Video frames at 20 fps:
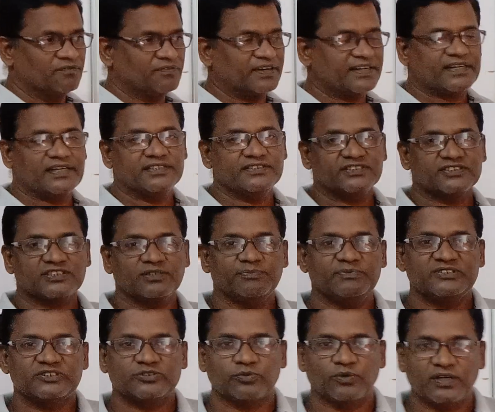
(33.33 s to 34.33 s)
Fertilization
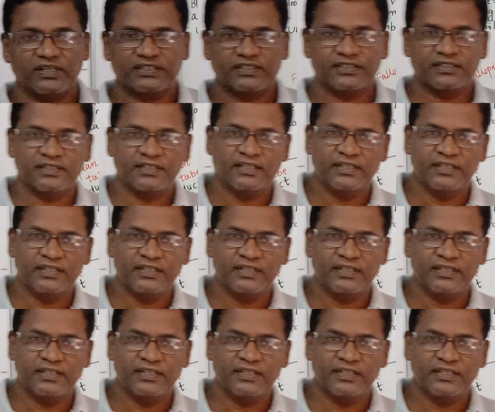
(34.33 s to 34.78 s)
means what?